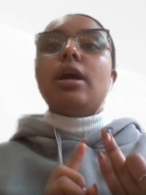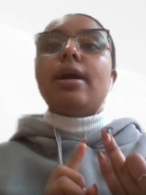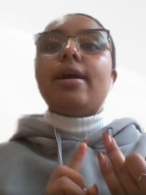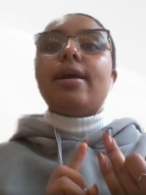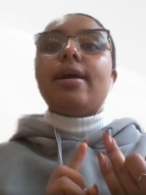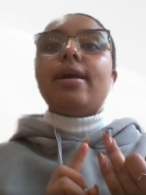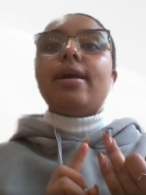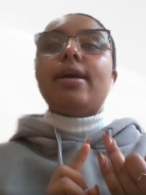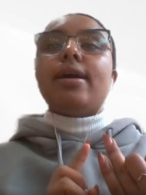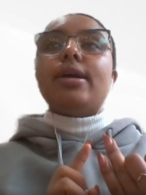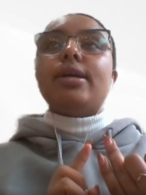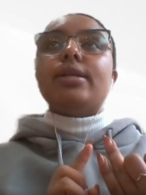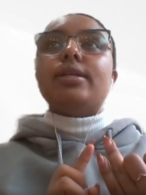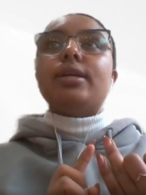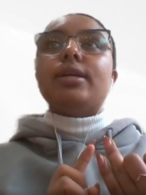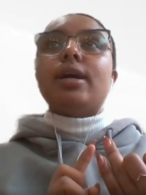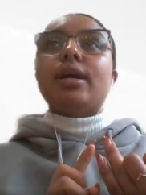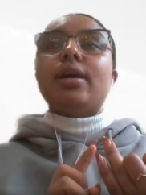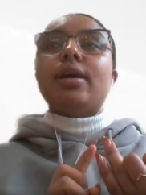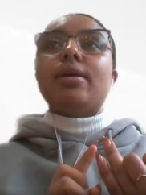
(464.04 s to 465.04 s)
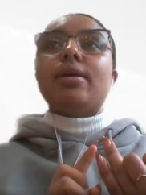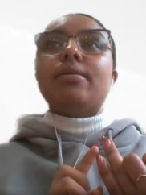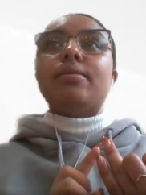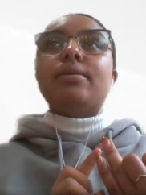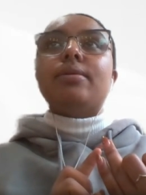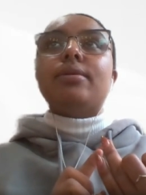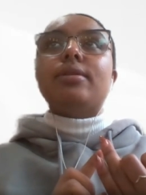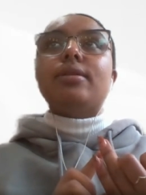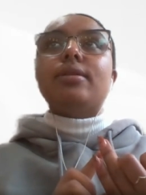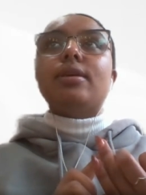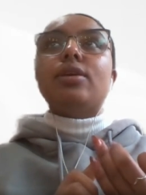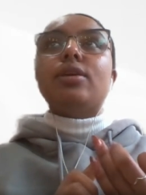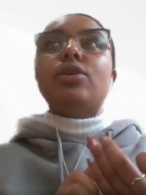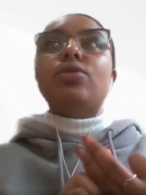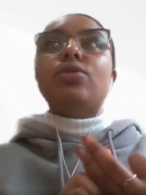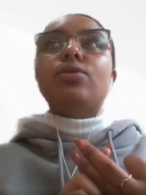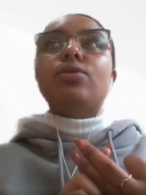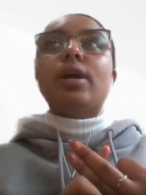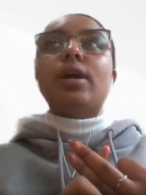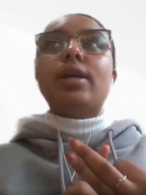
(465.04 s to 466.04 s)
and I um, think
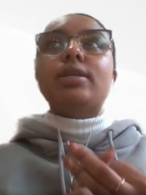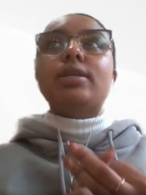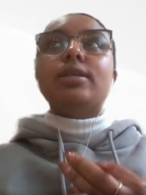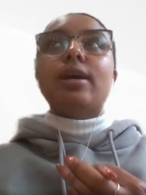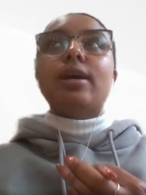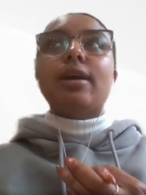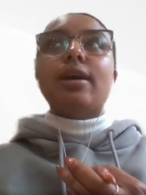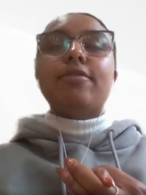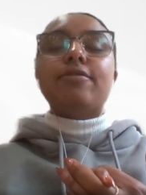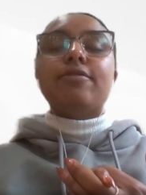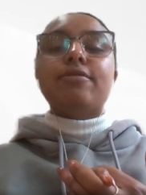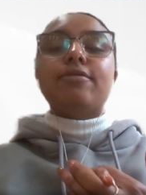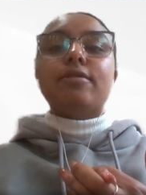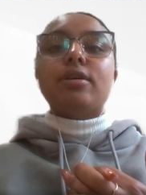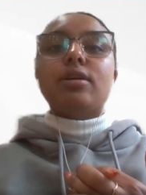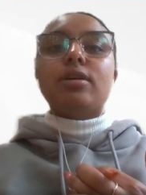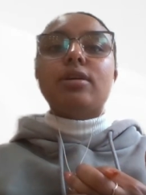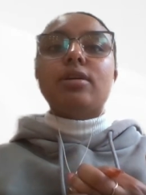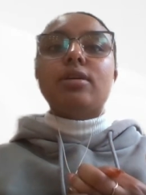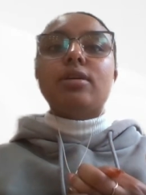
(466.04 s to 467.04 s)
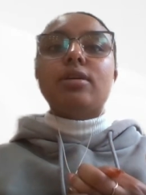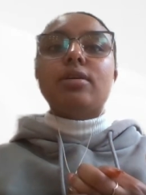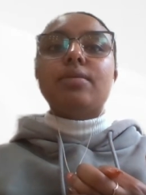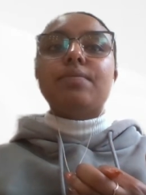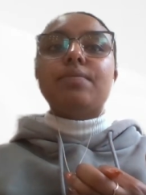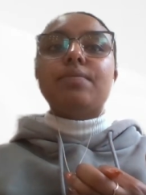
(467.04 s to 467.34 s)
you guys have. Uh,